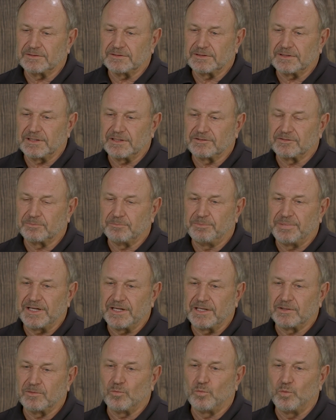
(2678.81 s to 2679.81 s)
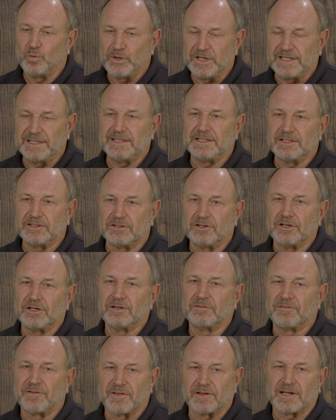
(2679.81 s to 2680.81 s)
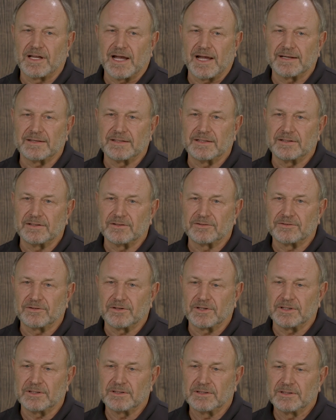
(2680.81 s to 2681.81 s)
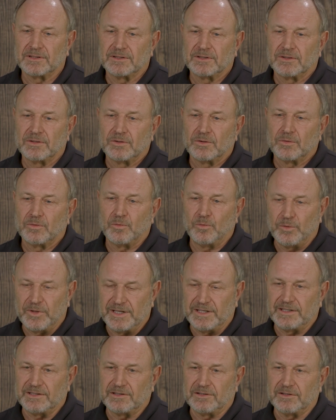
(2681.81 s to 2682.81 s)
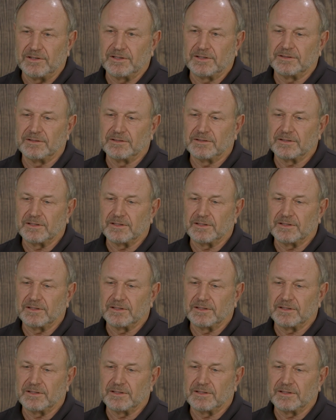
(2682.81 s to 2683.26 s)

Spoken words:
is been really good for the cotton industry, really good.